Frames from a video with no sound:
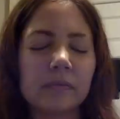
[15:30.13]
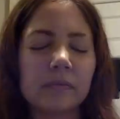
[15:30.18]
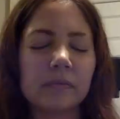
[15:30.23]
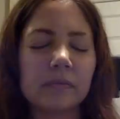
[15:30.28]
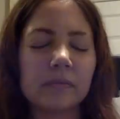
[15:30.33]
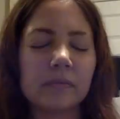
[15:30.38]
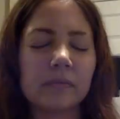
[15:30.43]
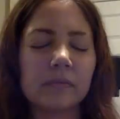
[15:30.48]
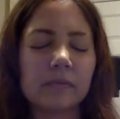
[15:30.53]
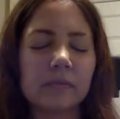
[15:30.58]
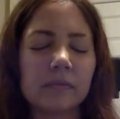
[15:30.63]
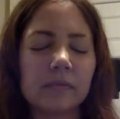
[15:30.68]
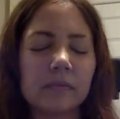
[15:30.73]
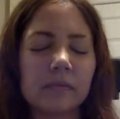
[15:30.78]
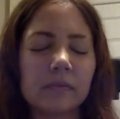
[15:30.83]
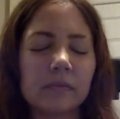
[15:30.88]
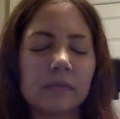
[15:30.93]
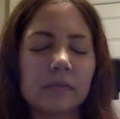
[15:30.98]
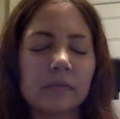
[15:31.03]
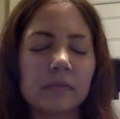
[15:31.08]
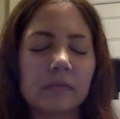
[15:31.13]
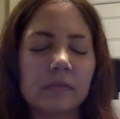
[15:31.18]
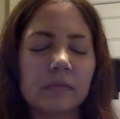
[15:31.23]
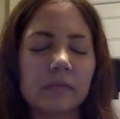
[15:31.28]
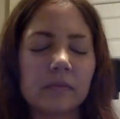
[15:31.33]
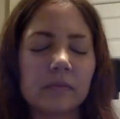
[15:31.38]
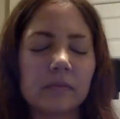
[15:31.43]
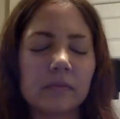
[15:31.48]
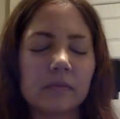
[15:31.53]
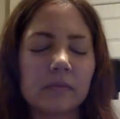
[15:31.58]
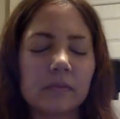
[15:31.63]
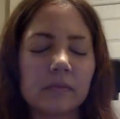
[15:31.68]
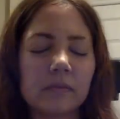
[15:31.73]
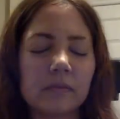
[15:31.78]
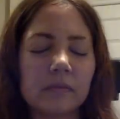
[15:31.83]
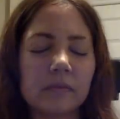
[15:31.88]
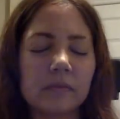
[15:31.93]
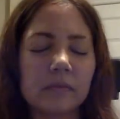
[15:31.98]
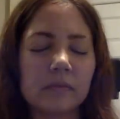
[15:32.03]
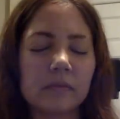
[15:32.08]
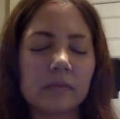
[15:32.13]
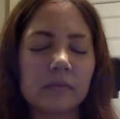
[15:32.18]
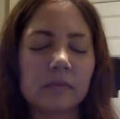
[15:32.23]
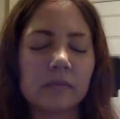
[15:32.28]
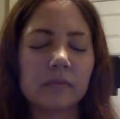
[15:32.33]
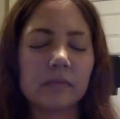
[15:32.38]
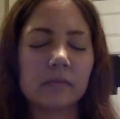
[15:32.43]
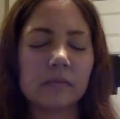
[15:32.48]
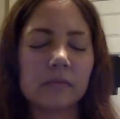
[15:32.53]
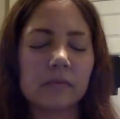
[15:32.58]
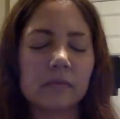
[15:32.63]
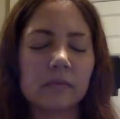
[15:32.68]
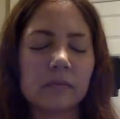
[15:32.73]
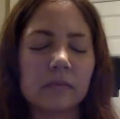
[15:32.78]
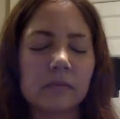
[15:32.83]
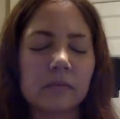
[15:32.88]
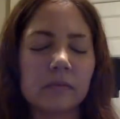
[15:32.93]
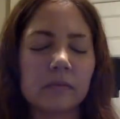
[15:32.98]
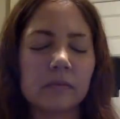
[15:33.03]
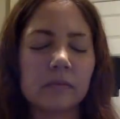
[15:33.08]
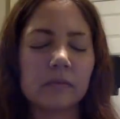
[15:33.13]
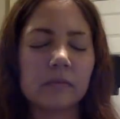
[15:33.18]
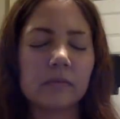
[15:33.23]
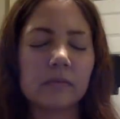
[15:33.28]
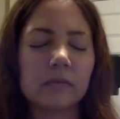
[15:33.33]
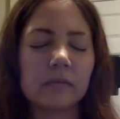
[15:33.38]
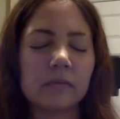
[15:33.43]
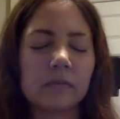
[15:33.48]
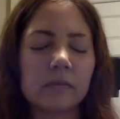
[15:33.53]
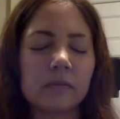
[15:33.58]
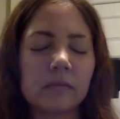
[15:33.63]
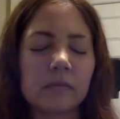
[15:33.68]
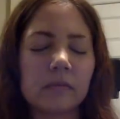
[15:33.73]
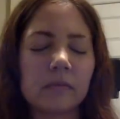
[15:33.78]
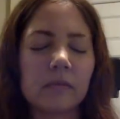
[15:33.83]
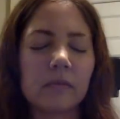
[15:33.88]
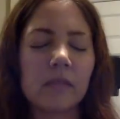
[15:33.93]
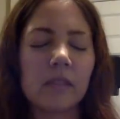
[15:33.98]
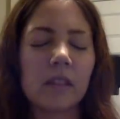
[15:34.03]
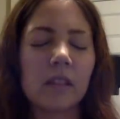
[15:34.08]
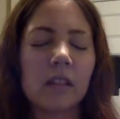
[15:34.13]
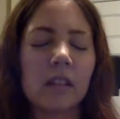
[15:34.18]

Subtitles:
(no one is talking)